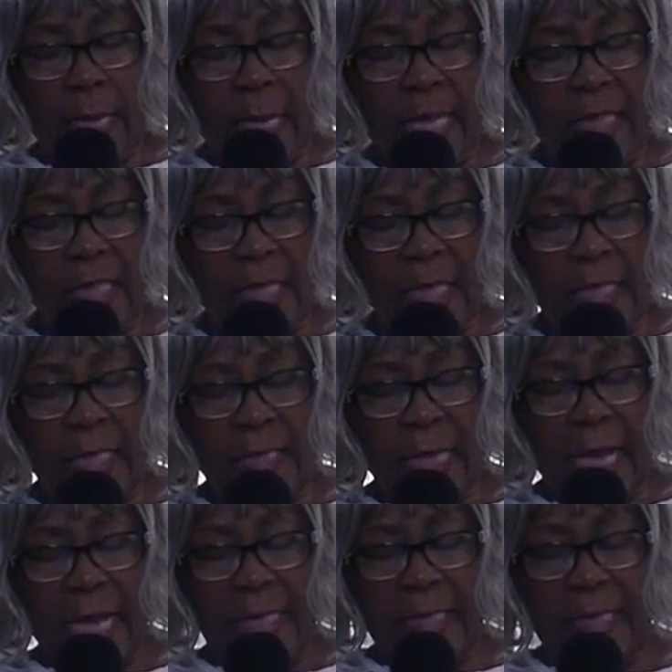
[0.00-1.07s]
And then in
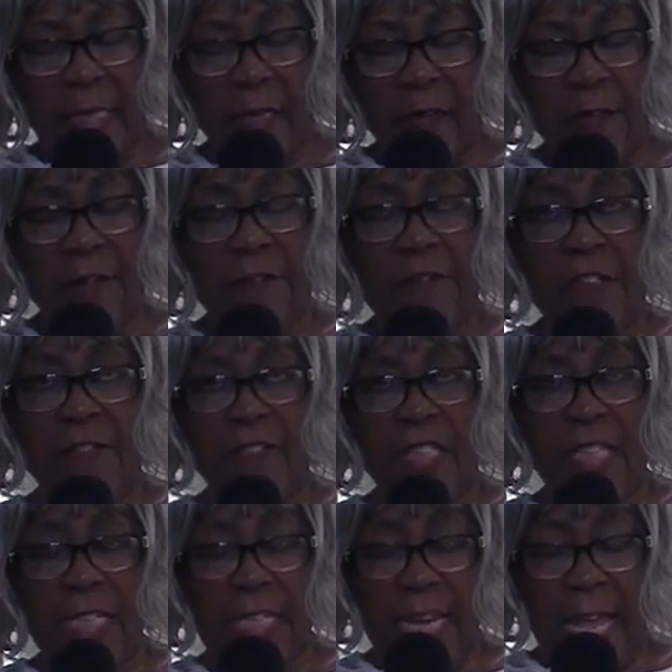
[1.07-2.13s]
Isaiah
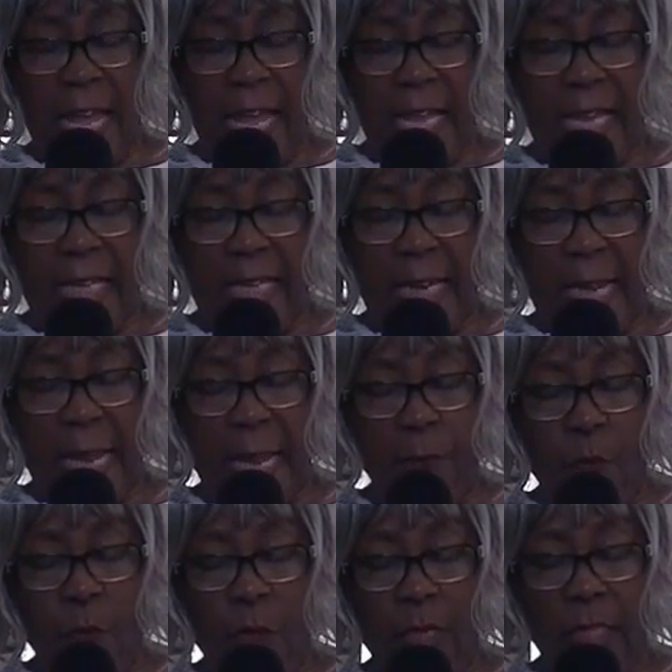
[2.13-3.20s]
59
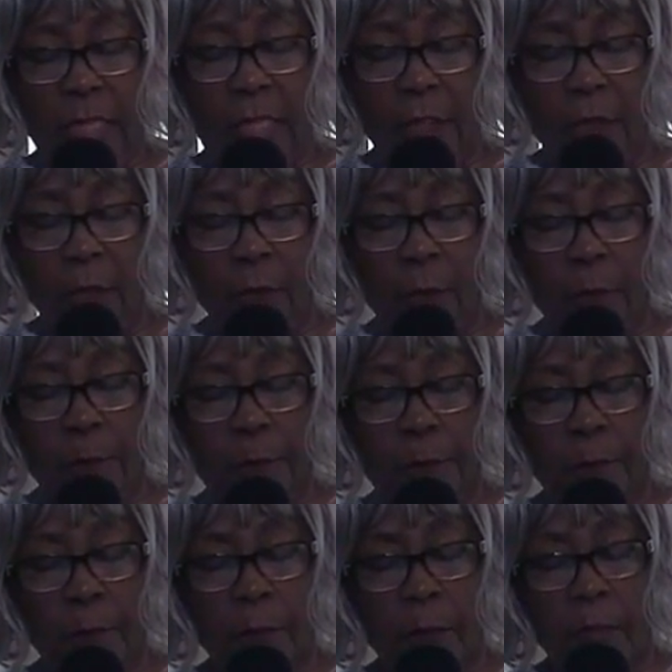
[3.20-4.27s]
and 1 and 2,
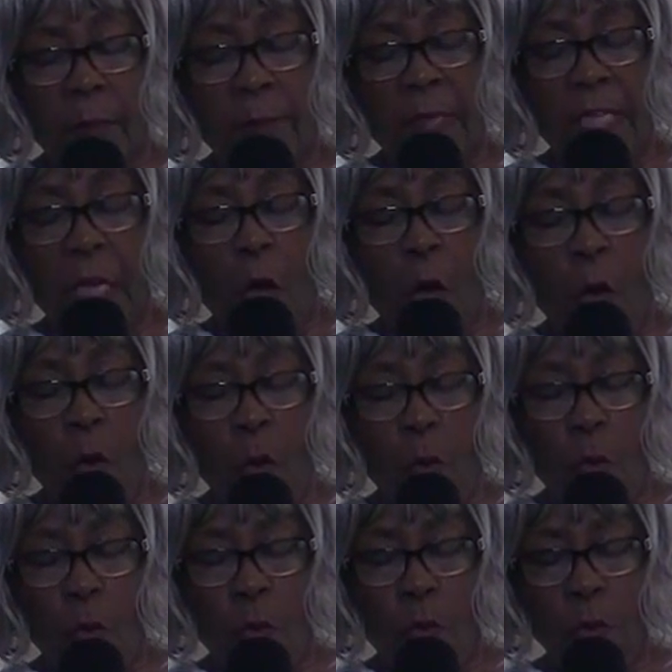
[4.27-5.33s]

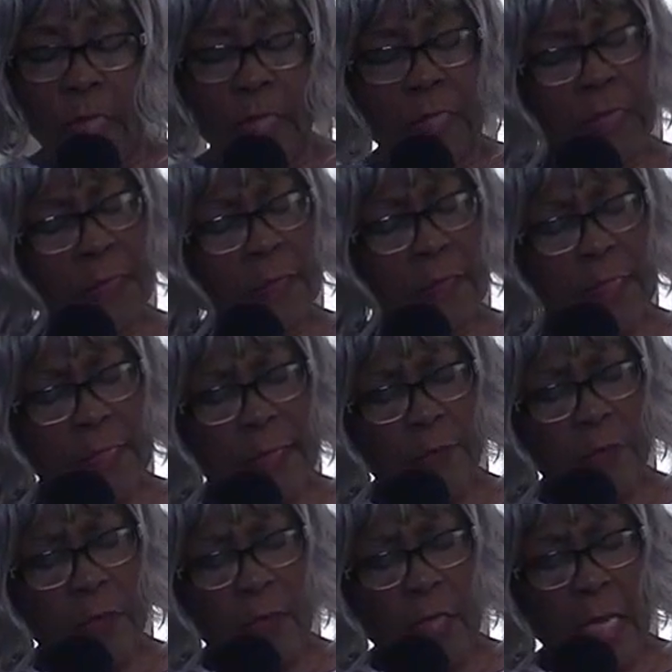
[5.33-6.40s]
Behold, now look at this
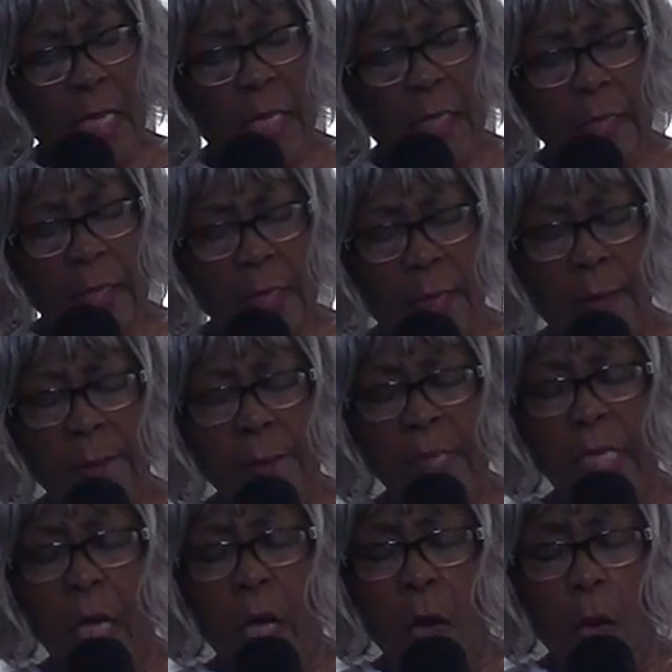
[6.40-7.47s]
for God.
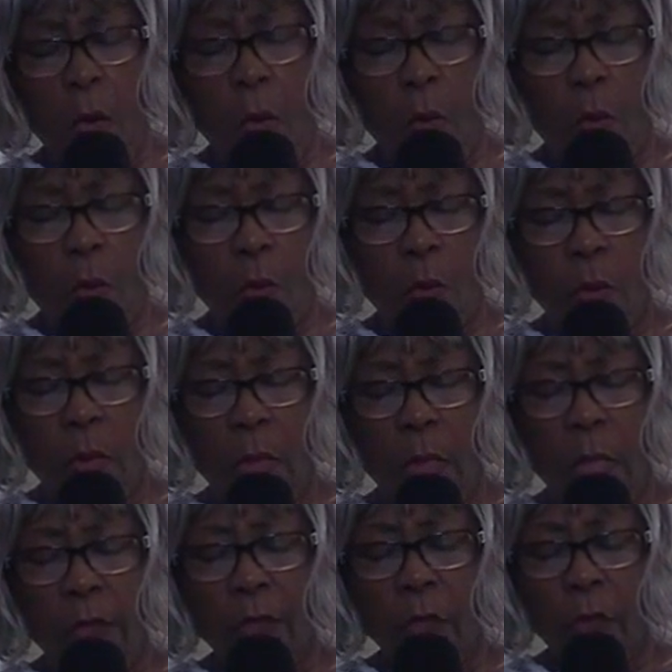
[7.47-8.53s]
Behold,
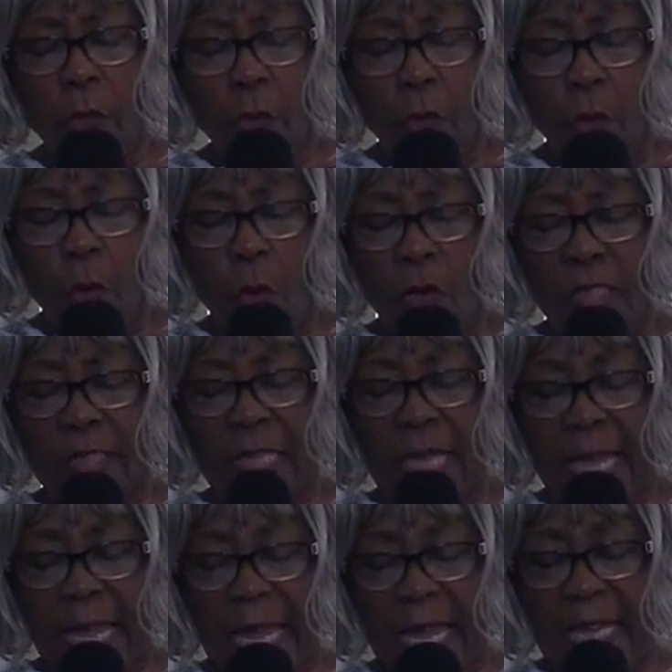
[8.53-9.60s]
the Lord's
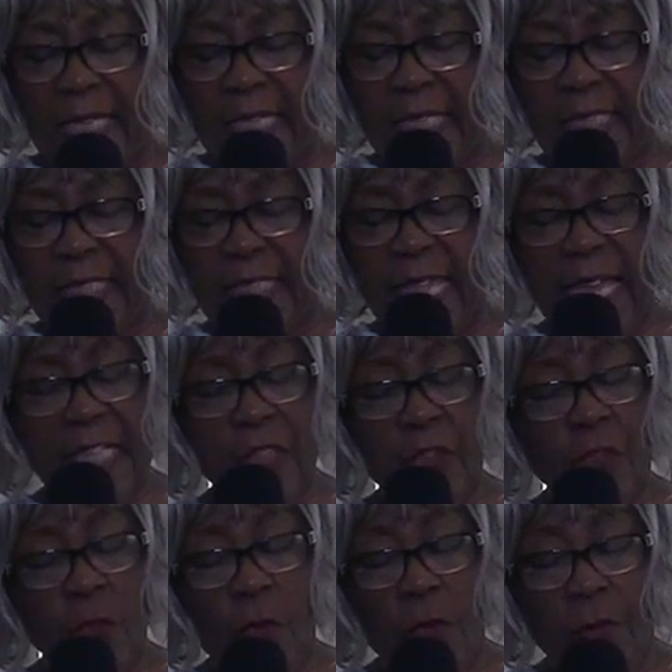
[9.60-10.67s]
hand is not
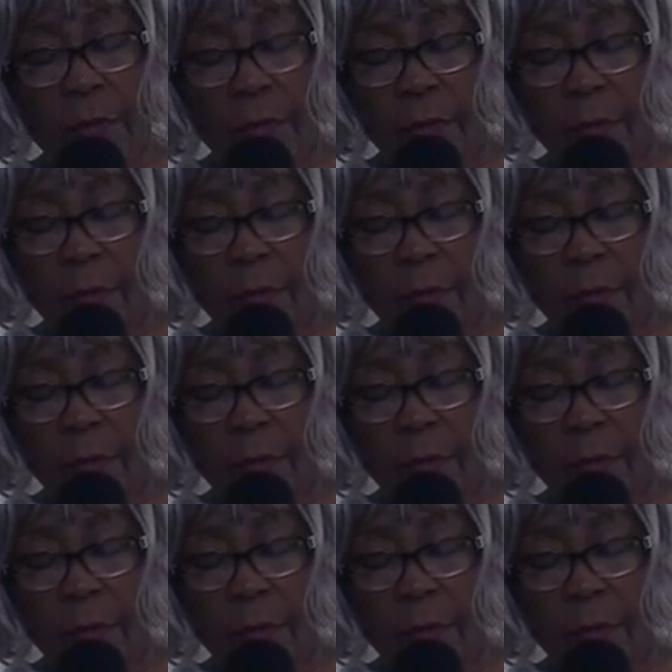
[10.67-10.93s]
shortened